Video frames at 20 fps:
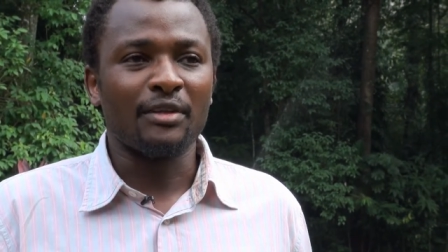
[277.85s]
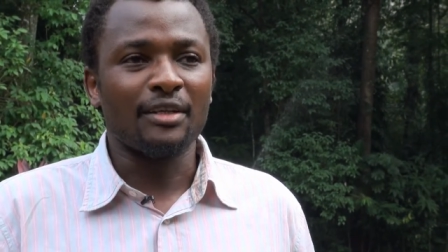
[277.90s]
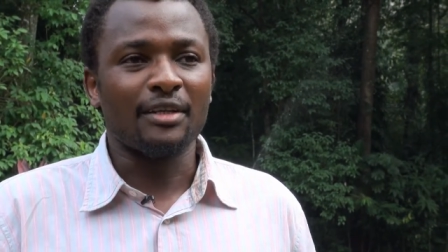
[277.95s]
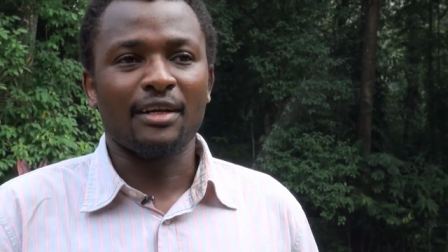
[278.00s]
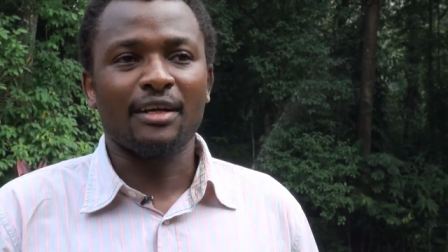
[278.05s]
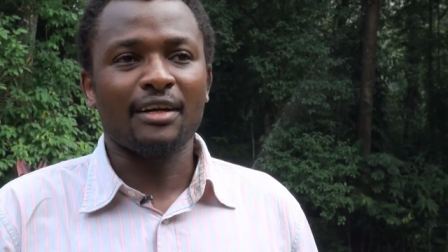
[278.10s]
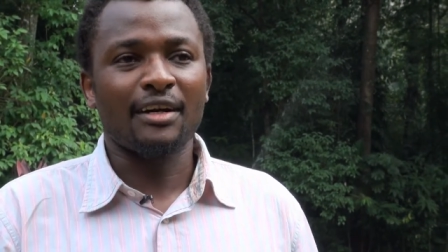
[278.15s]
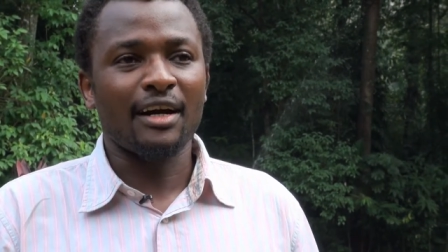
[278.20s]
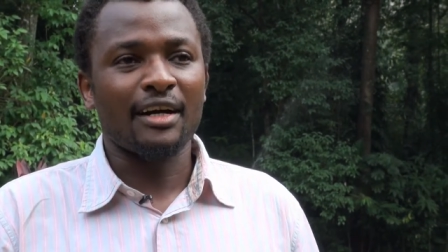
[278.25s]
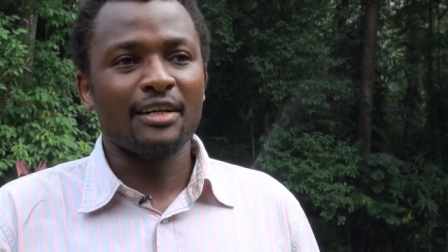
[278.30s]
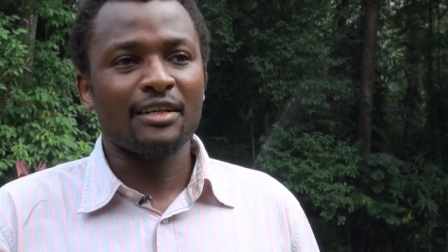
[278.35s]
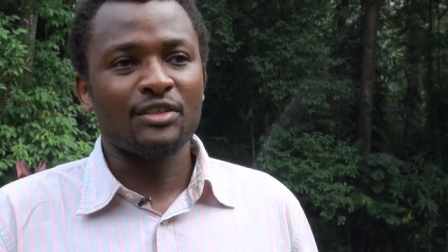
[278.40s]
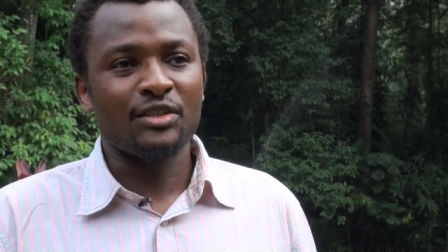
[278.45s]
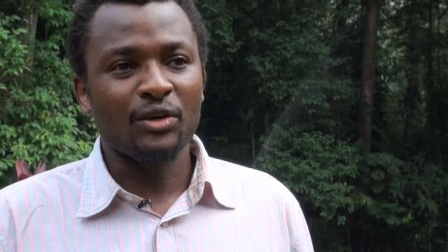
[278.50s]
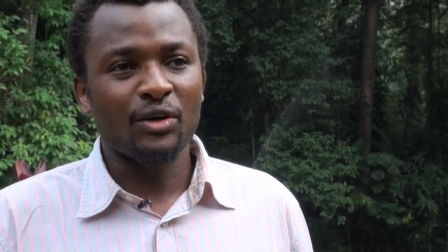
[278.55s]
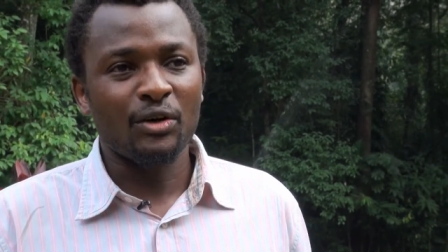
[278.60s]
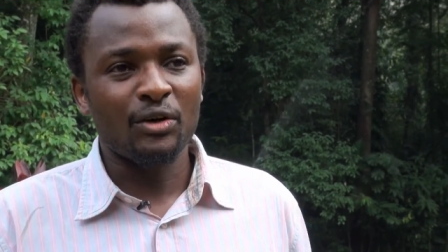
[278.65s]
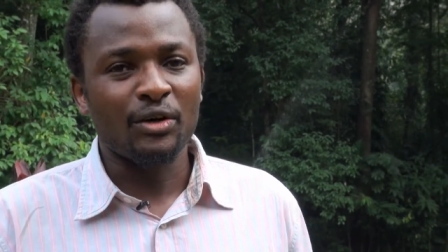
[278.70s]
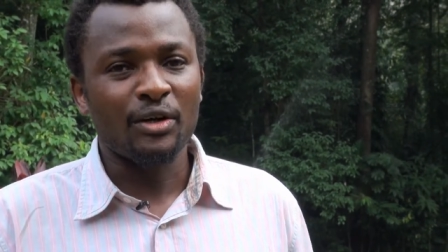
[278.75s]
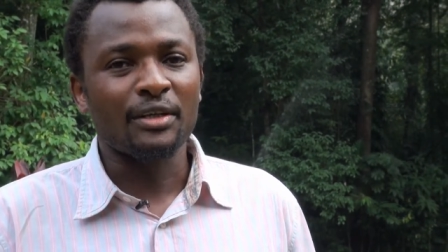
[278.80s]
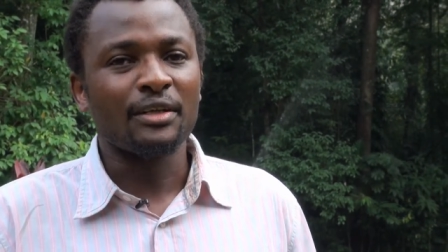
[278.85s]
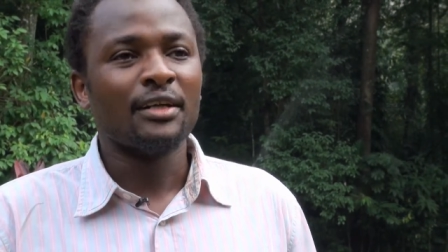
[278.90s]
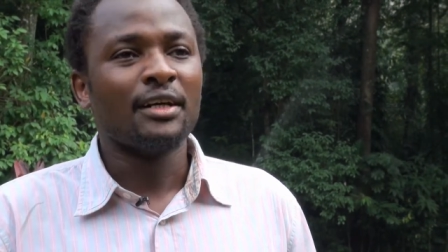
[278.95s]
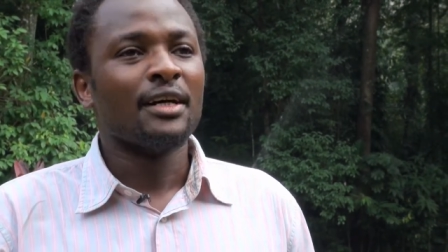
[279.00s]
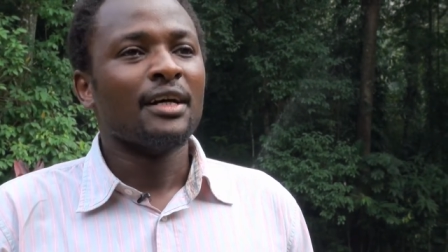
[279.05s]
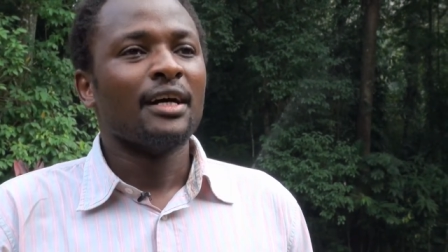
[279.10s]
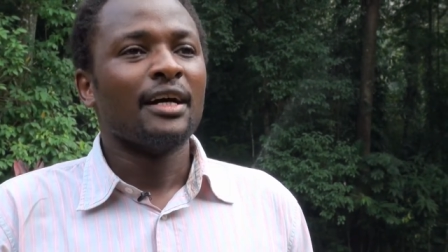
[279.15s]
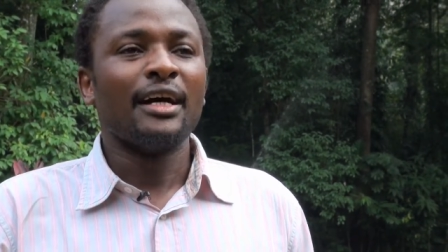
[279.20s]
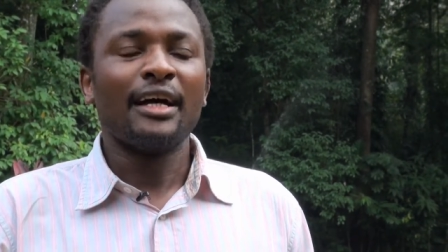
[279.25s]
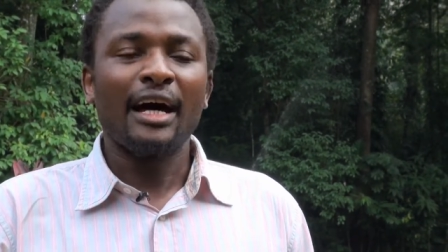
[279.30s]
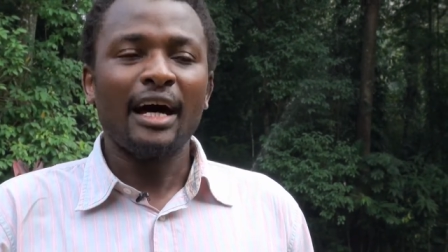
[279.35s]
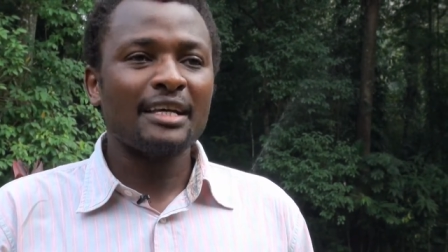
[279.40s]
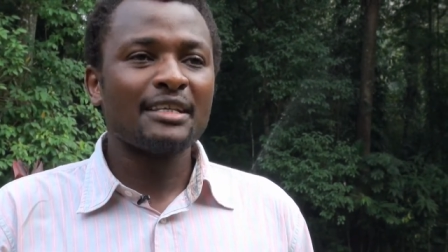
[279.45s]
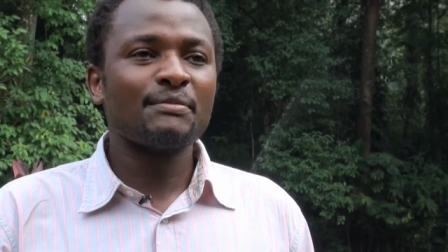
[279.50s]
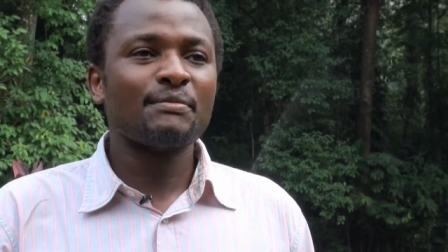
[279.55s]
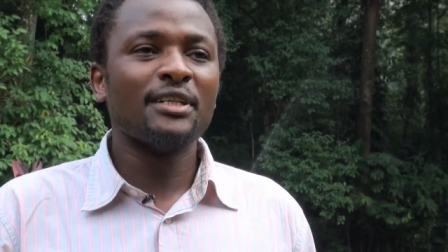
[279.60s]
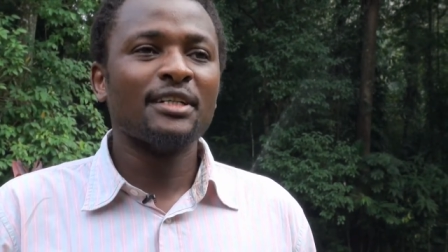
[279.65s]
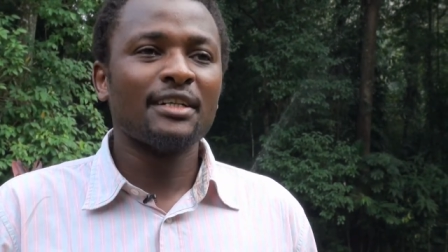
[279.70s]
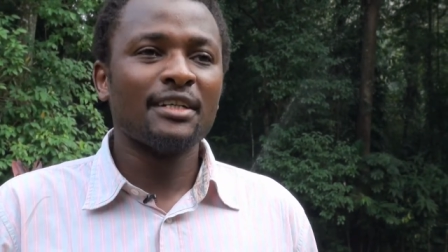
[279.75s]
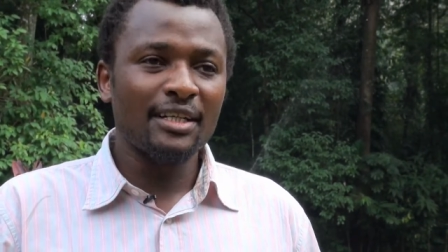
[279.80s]
they crack a joke, and it
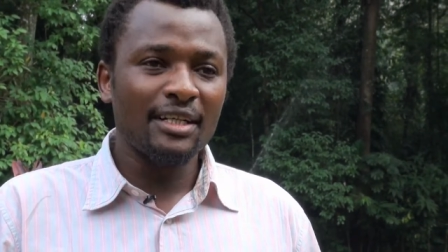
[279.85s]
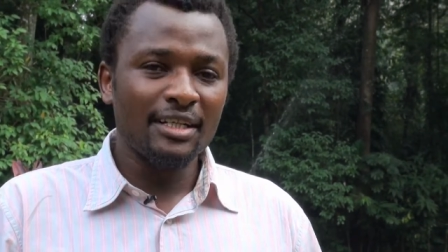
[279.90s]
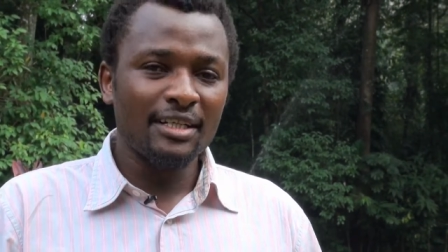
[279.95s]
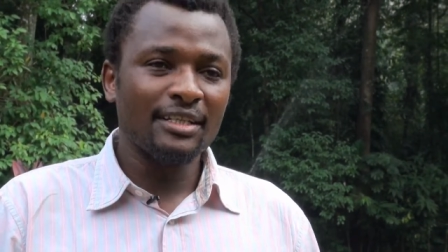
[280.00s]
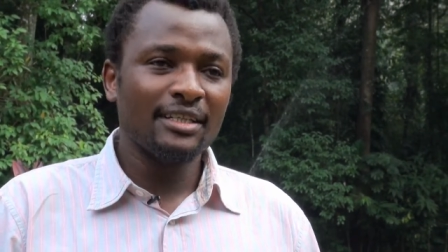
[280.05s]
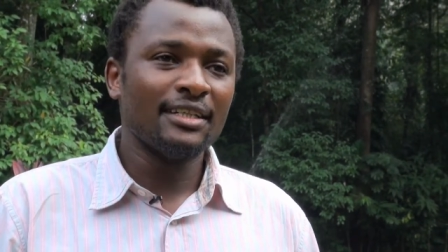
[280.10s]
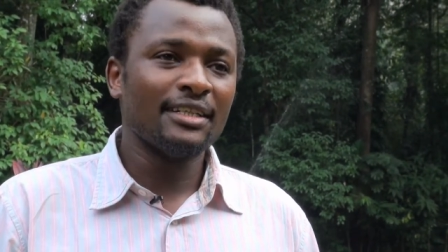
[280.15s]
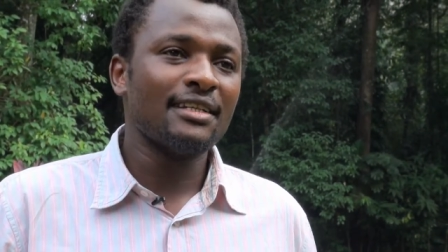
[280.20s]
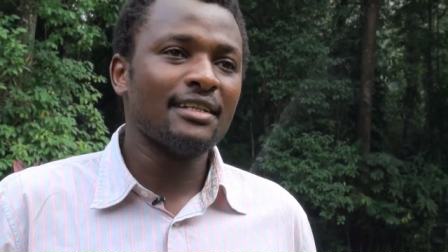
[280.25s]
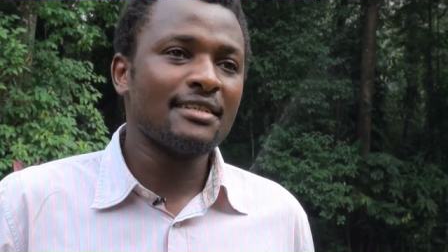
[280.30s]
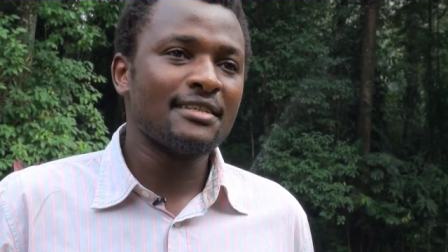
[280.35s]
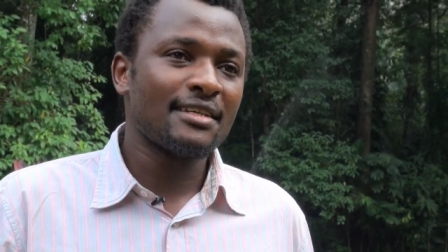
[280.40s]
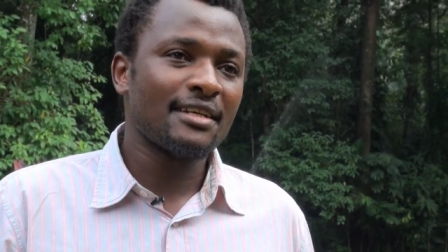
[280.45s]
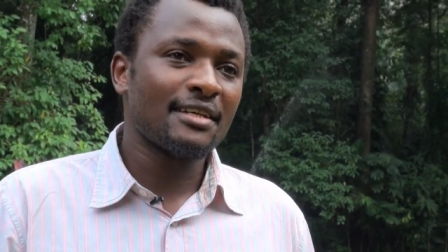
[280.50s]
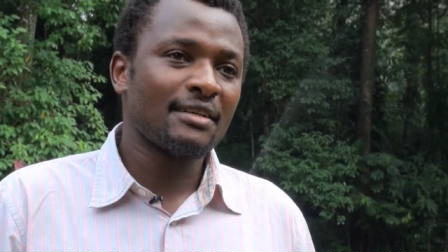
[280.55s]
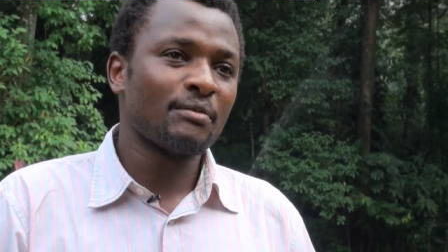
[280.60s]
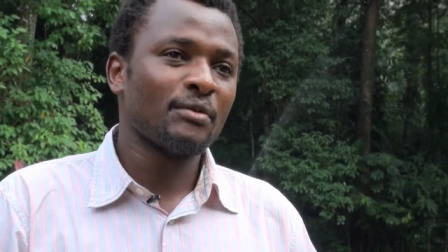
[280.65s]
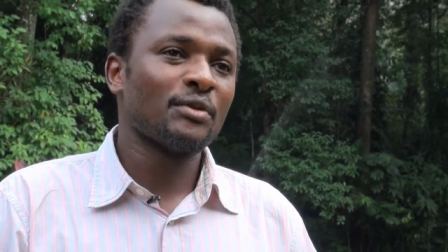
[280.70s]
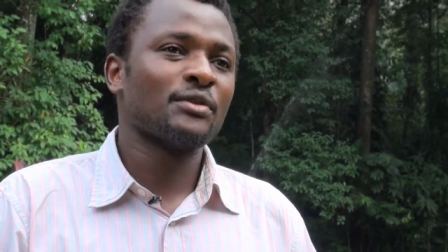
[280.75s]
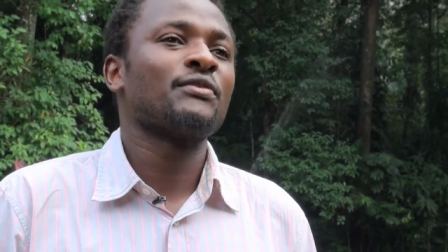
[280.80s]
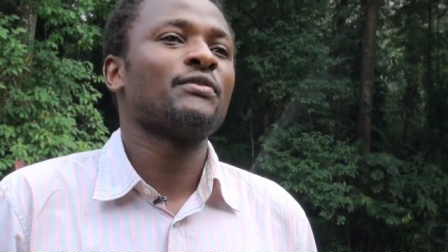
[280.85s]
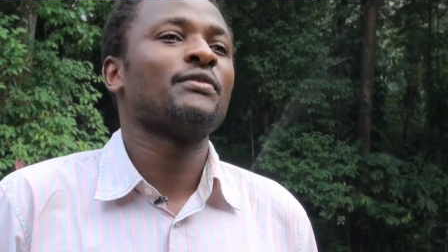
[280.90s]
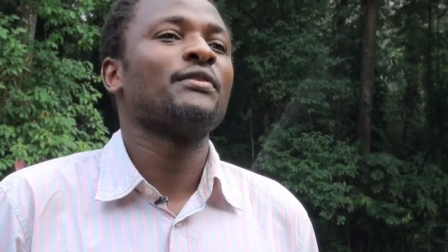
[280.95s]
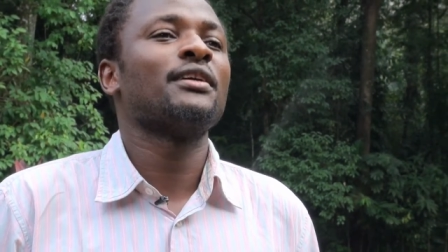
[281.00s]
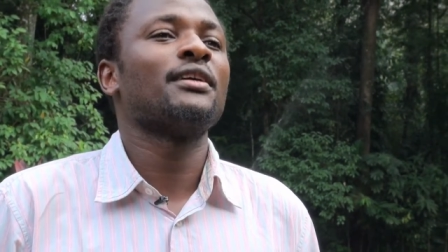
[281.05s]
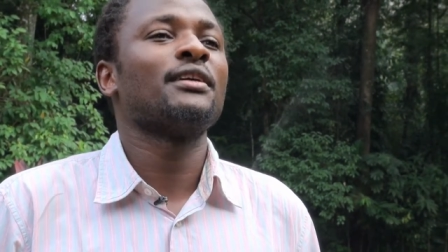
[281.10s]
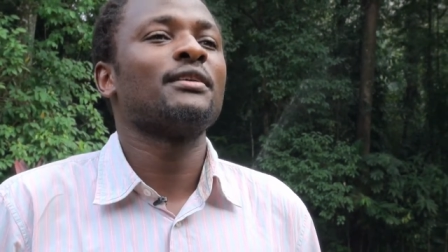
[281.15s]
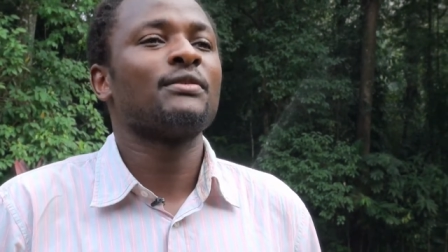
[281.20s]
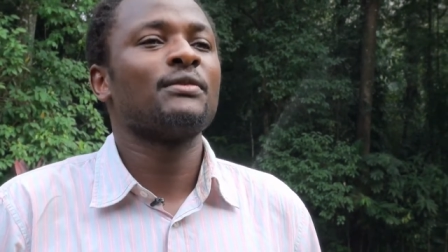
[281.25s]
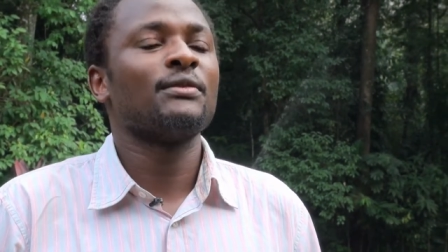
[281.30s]
has been a really easy atmosphere